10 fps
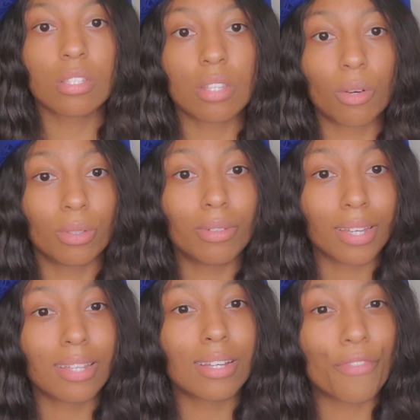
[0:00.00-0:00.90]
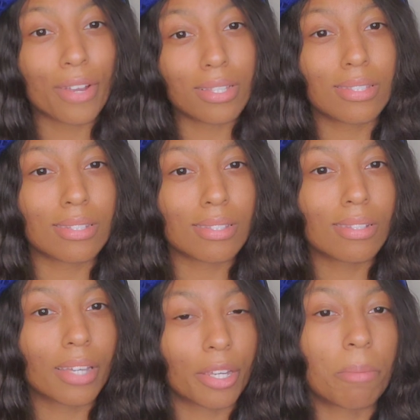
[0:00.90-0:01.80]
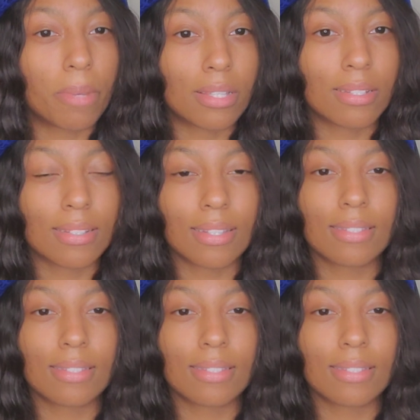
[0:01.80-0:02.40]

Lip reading: So you can, for instance, look at your business.